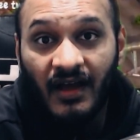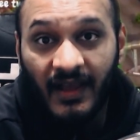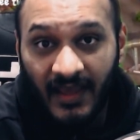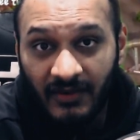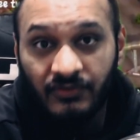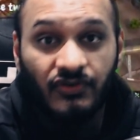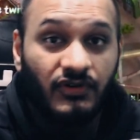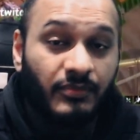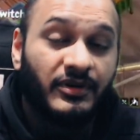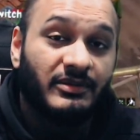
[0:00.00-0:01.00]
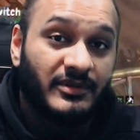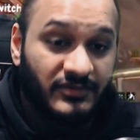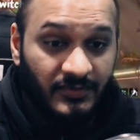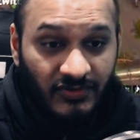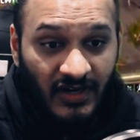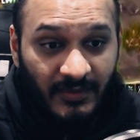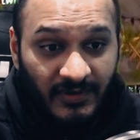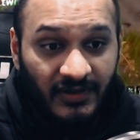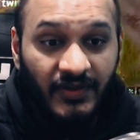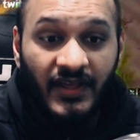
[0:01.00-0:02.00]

account or a premium subscriber.